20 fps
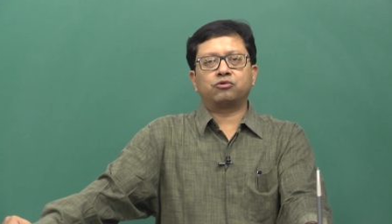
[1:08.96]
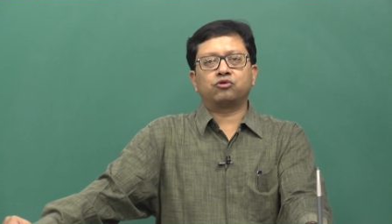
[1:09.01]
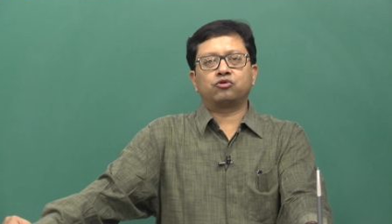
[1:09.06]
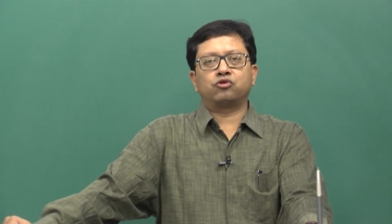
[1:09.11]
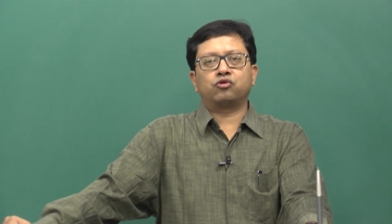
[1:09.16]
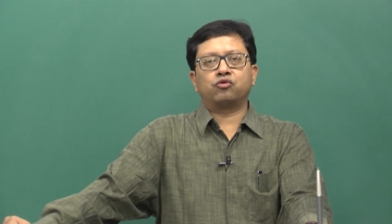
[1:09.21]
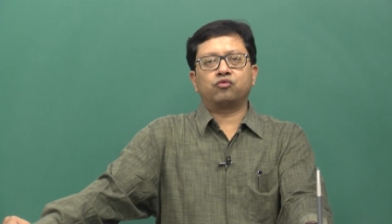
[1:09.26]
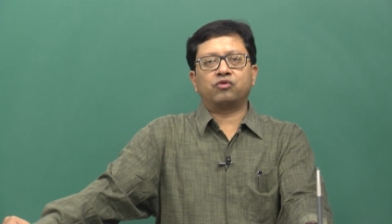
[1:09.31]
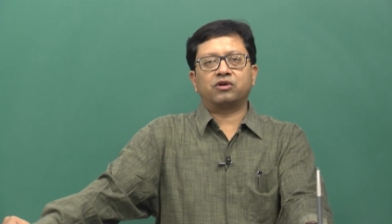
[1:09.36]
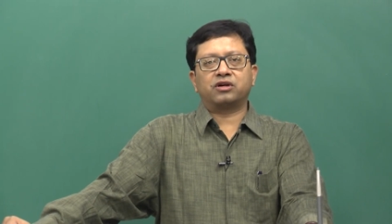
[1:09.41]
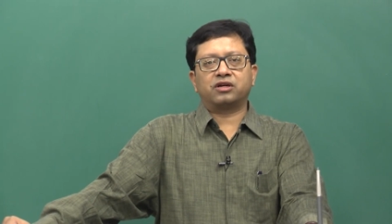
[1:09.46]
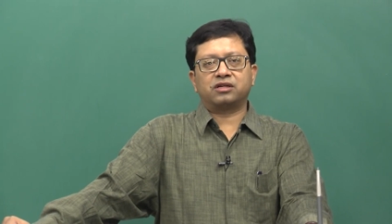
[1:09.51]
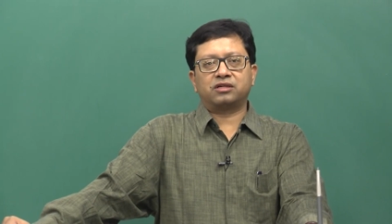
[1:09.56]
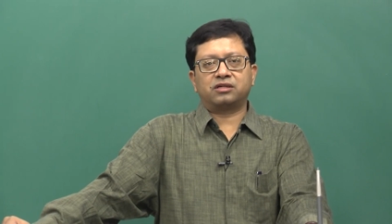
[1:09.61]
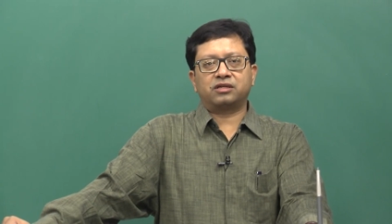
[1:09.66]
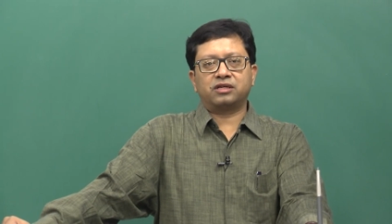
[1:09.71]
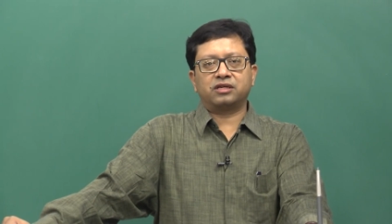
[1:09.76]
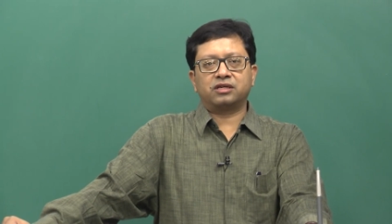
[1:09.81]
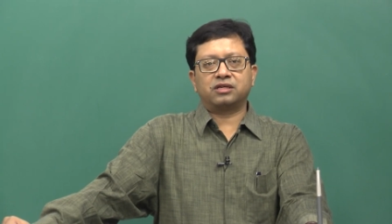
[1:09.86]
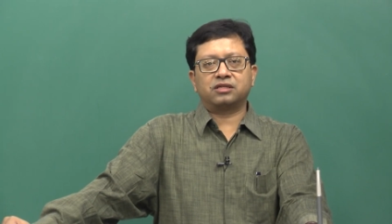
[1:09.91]
to know what it
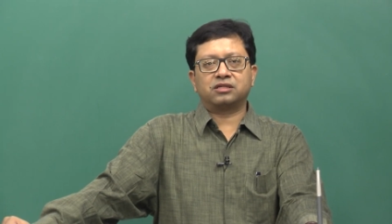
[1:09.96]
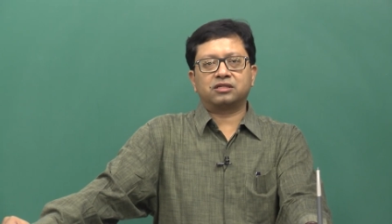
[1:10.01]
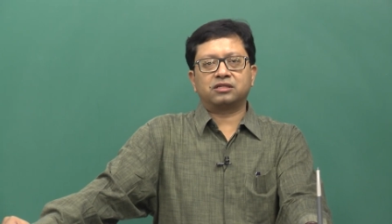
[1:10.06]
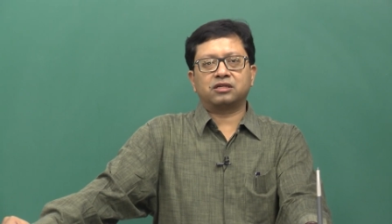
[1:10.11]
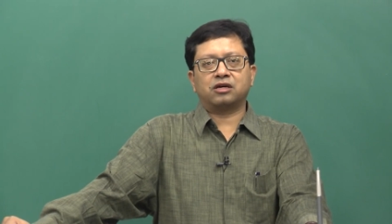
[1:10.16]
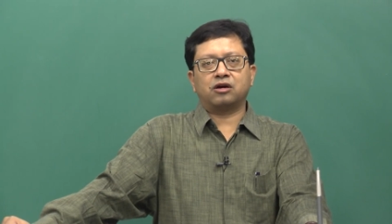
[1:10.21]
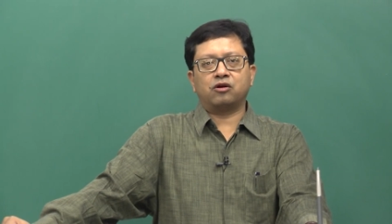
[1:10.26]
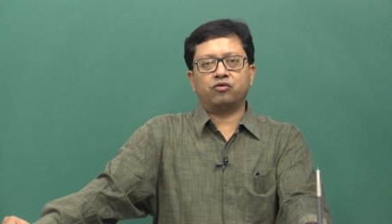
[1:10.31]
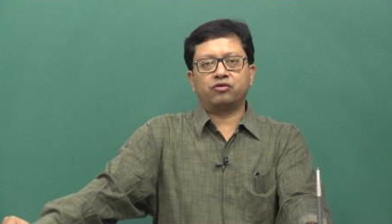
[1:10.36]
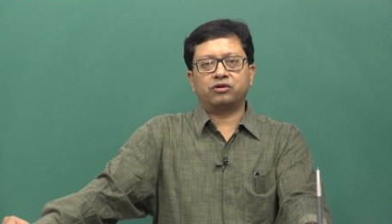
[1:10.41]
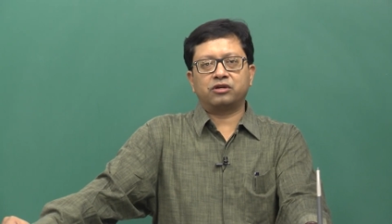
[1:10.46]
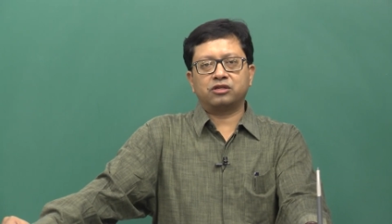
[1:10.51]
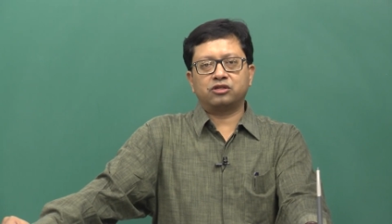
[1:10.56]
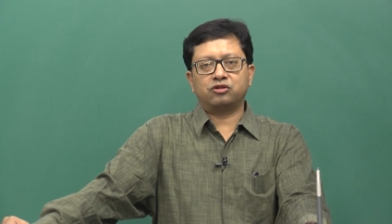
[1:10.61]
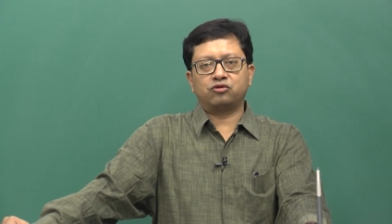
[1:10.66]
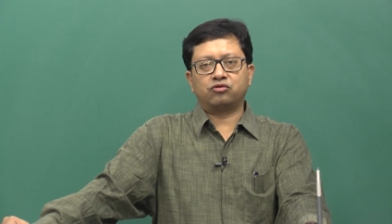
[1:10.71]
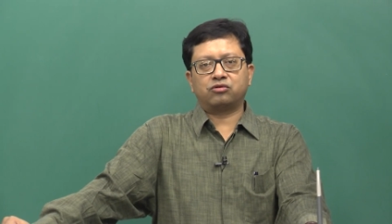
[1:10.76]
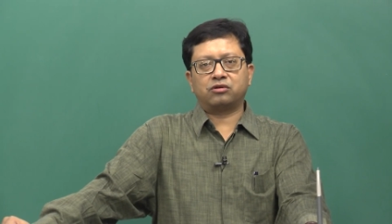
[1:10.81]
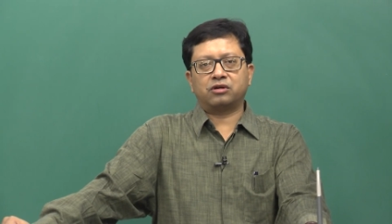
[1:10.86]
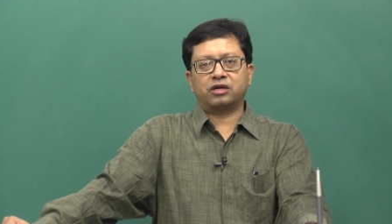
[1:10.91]
is, how it is
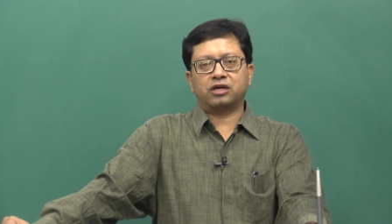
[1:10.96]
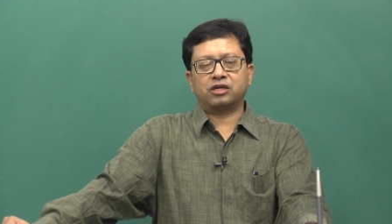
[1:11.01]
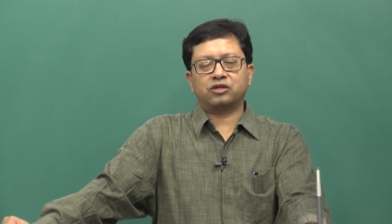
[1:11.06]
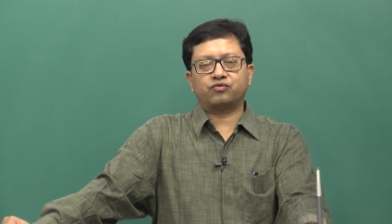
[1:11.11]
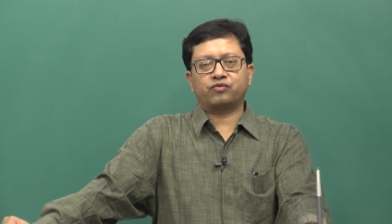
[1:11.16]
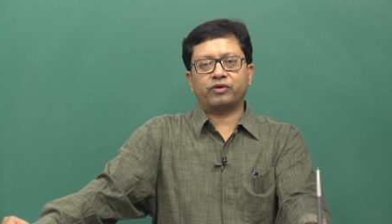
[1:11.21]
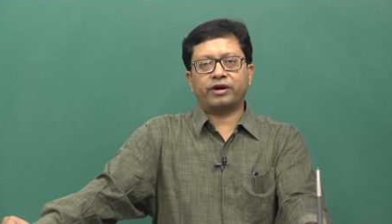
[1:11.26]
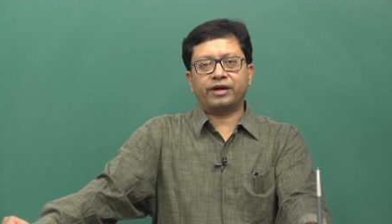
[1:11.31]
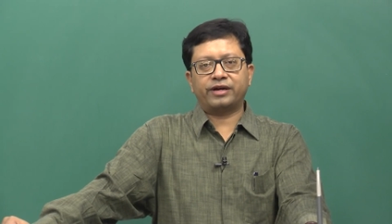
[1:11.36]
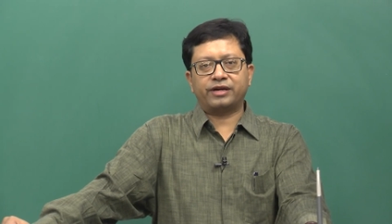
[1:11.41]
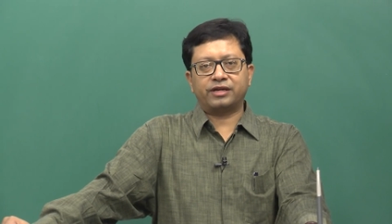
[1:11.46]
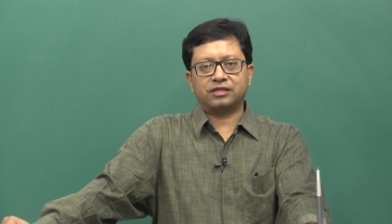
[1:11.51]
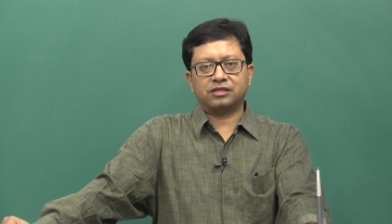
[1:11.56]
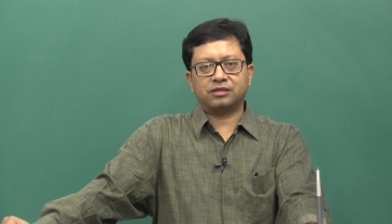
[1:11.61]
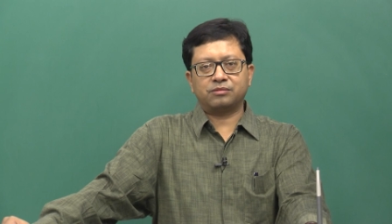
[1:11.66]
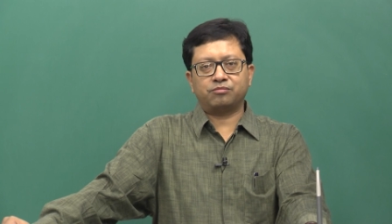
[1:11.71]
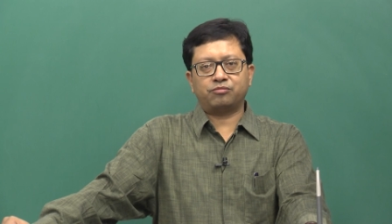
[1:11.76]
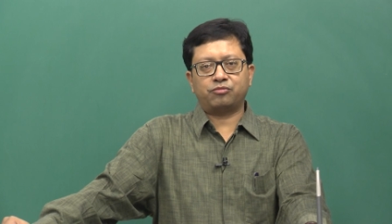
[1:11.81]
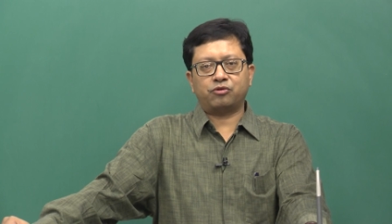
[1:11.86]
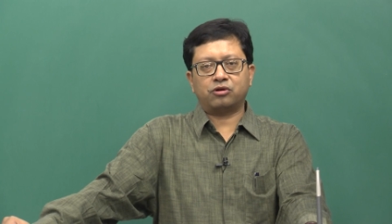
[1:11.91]
utilized, why it is
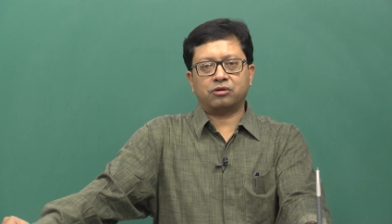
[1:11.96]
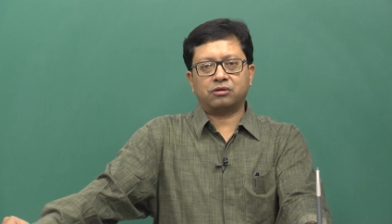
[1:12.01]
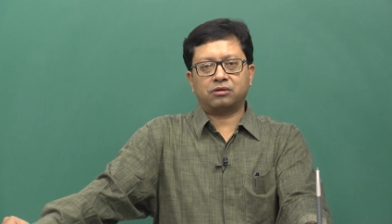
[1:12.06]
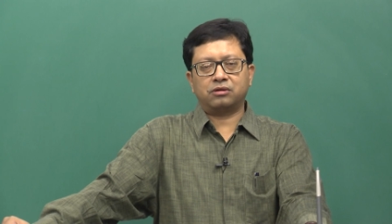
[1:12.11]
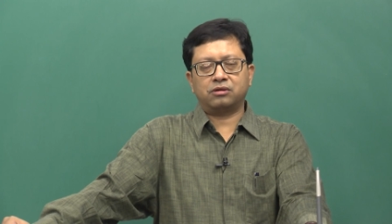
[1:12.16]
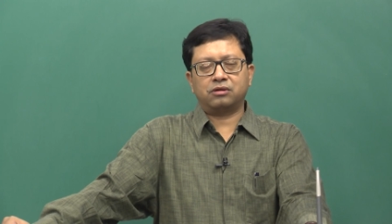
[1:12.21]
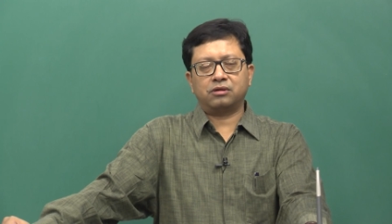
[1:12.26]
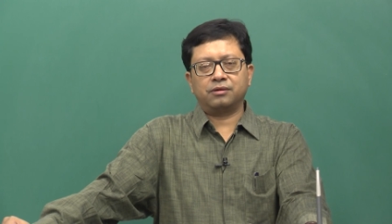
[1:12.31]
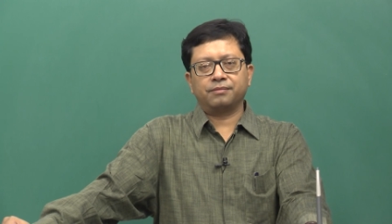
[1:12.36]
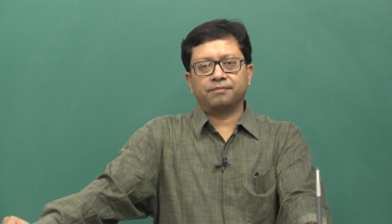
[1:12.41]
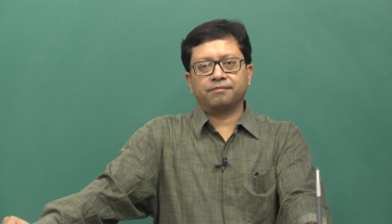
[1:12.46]
important,